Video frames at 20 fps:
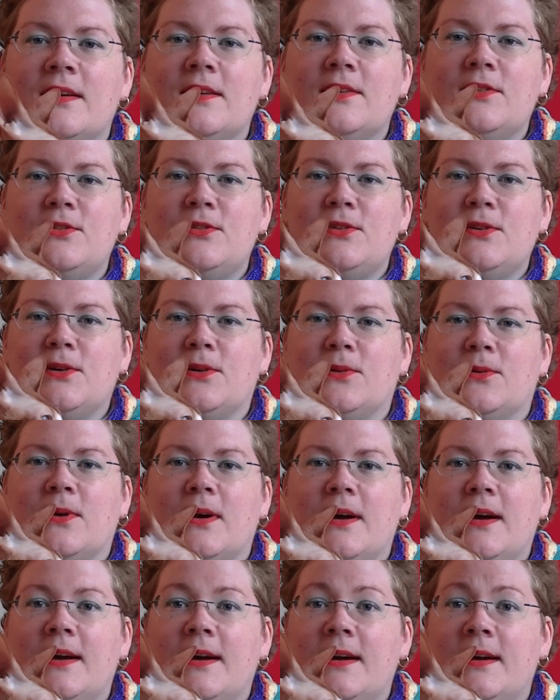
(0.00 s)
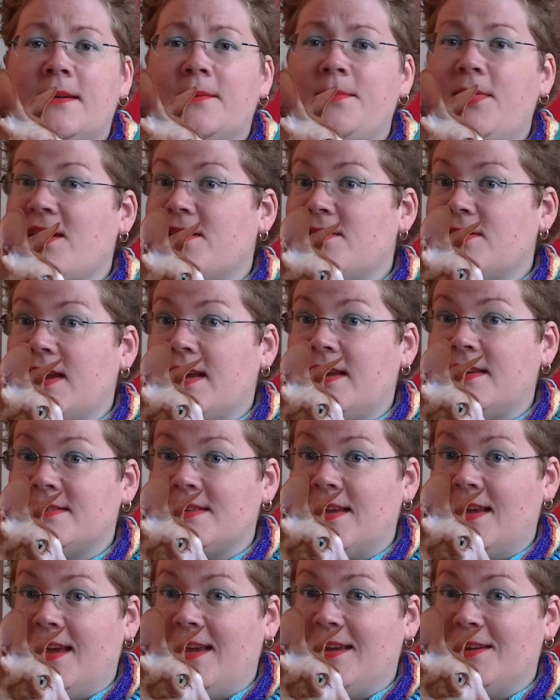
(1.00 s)
So, there is
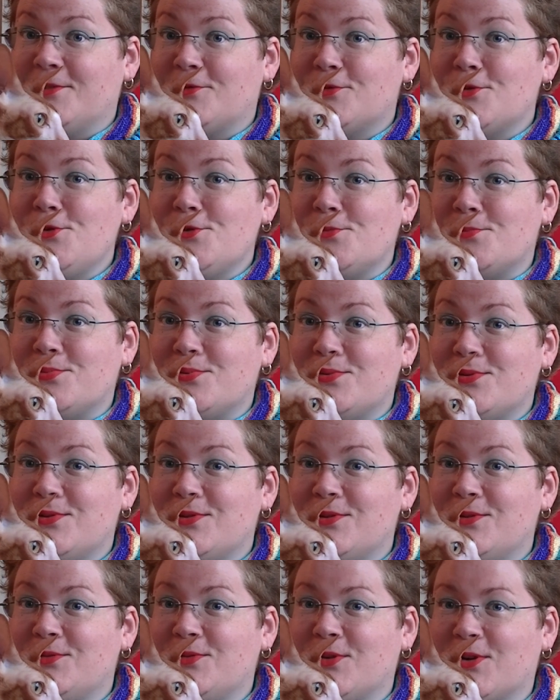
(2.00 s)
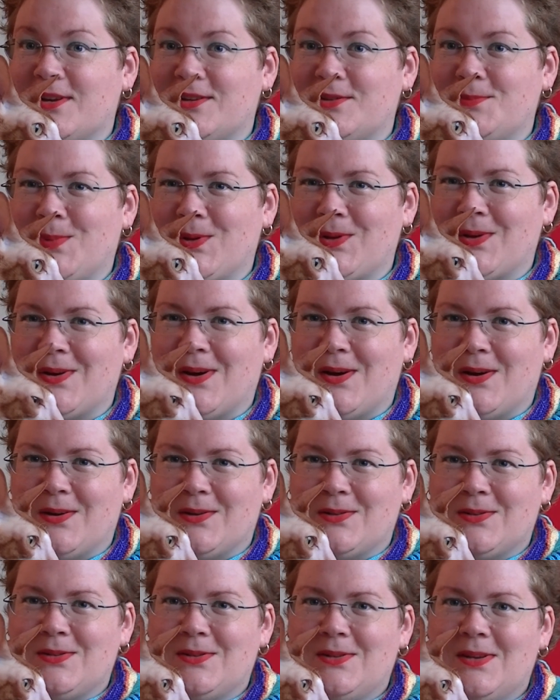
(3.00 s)
a group for this
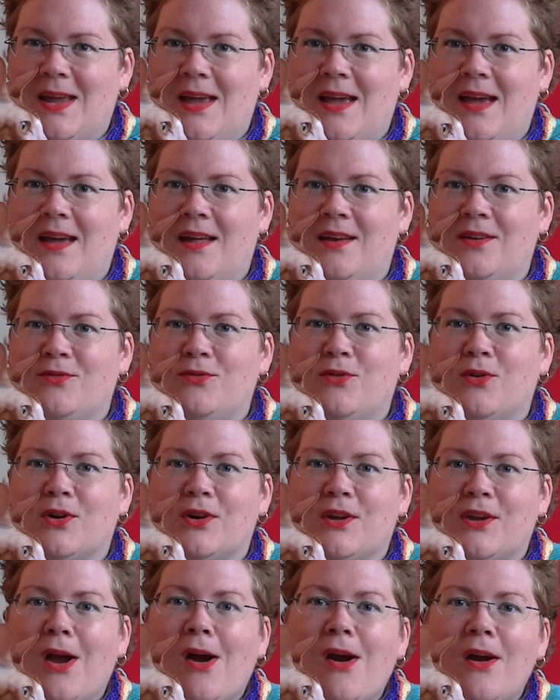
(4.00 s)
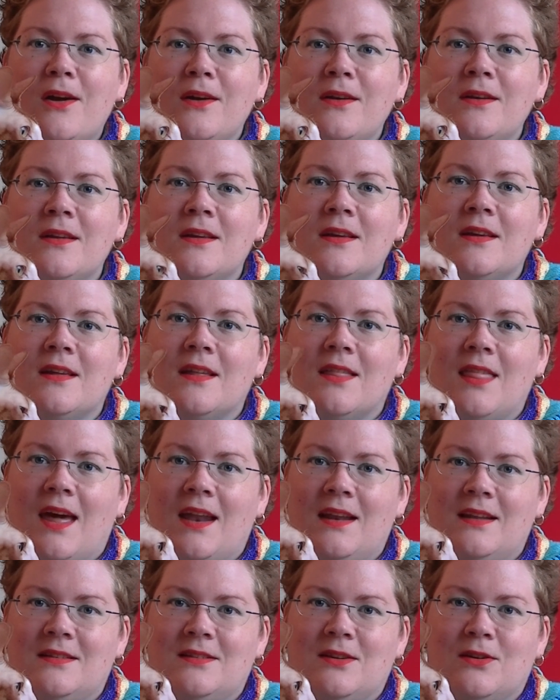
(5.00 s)
podcast and for the yarn.
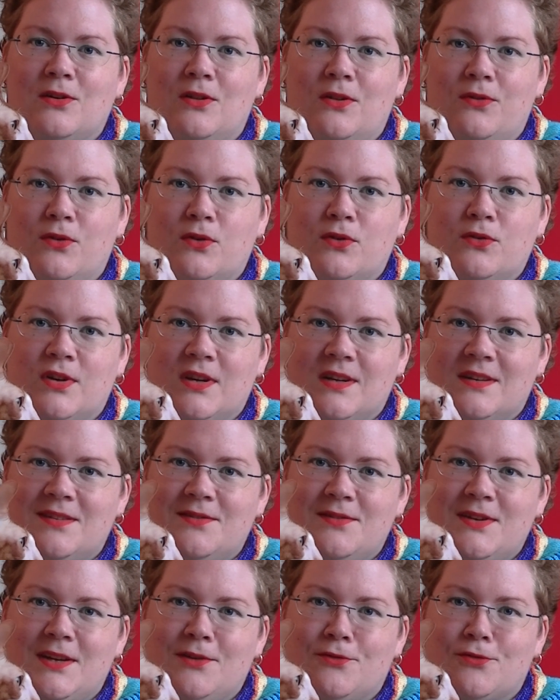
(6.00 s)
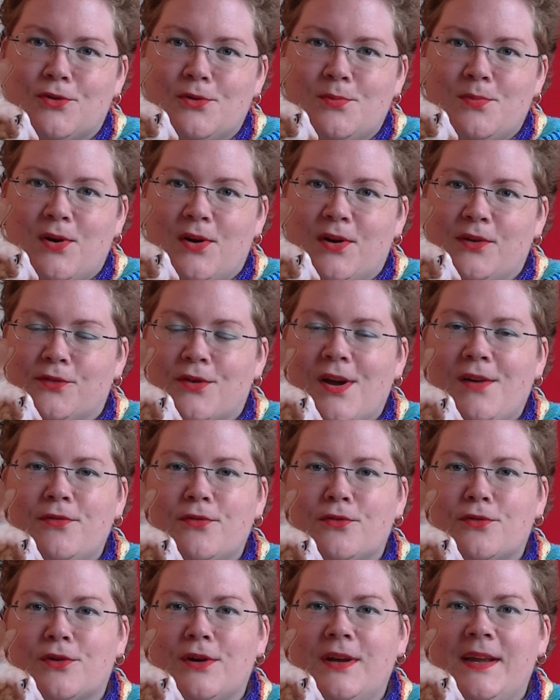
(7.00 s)
That is the Colourful Creativity group on
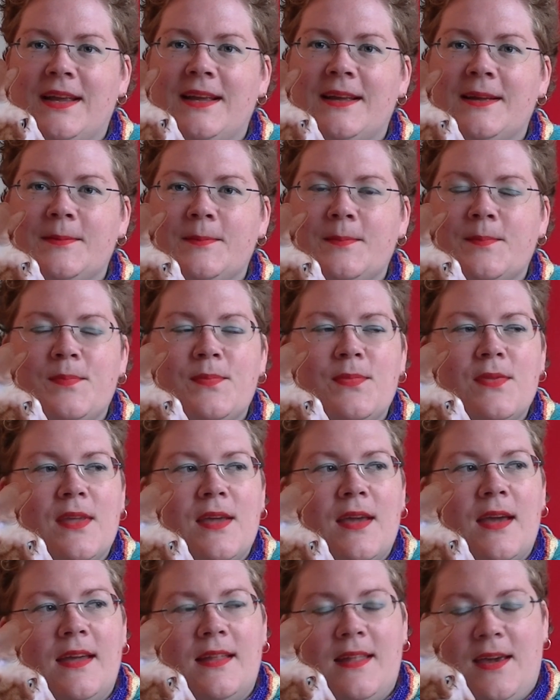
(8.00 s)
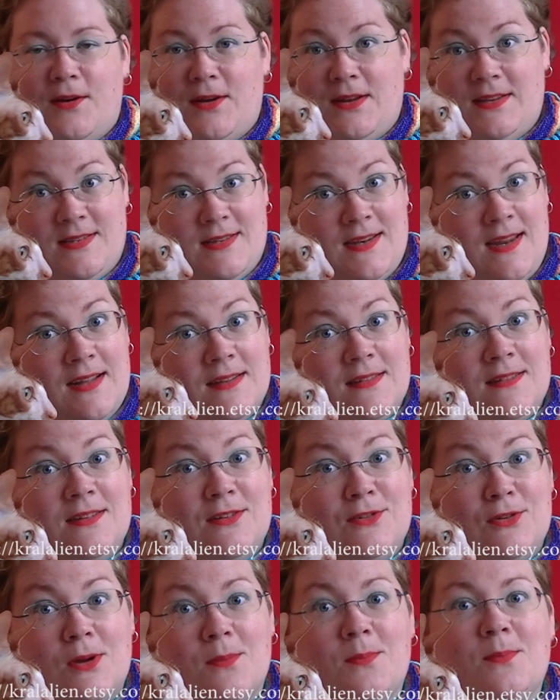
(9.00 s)
Ravelry. There is an Etsy
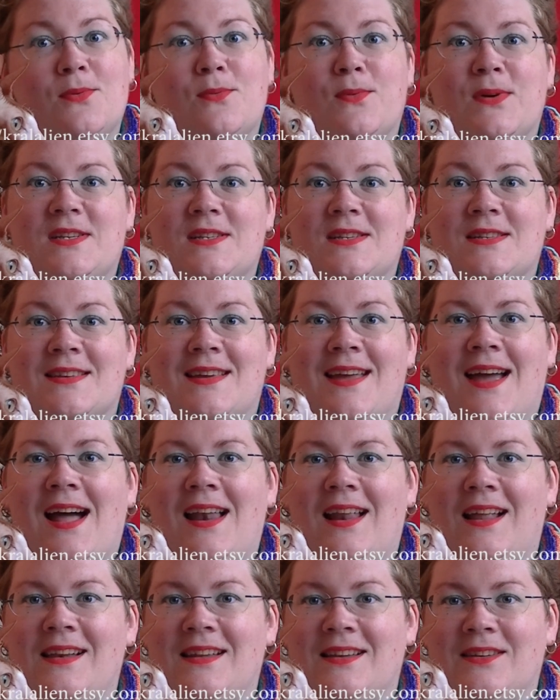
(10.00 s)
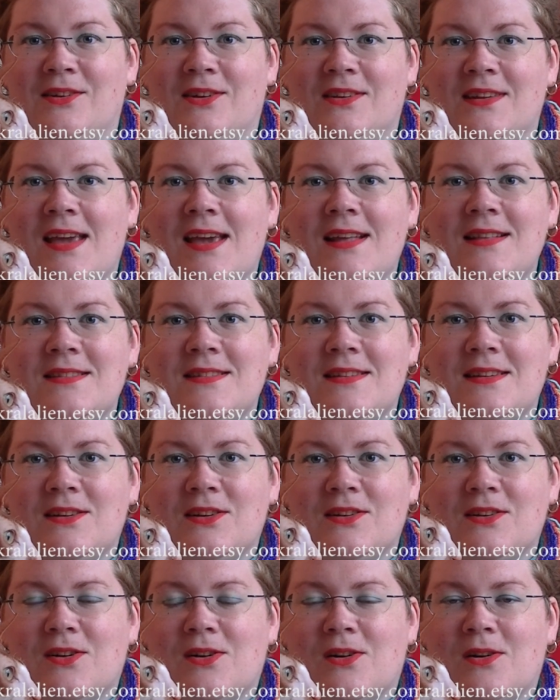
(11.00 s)
shop, which is
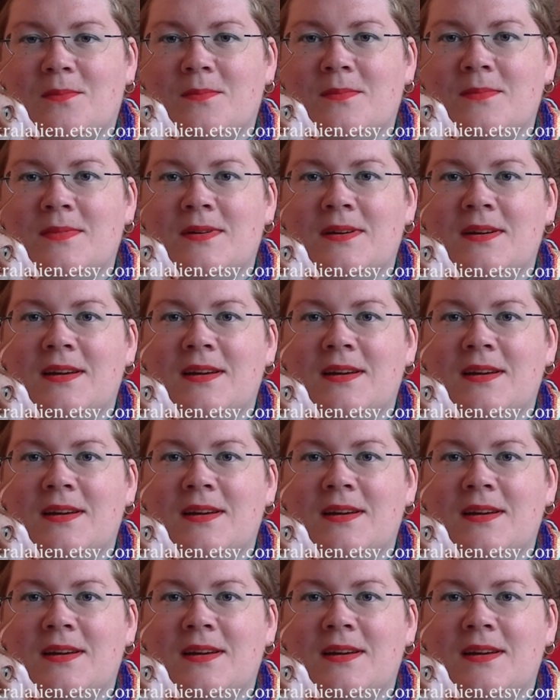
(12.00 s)
kralalien.etsy.com.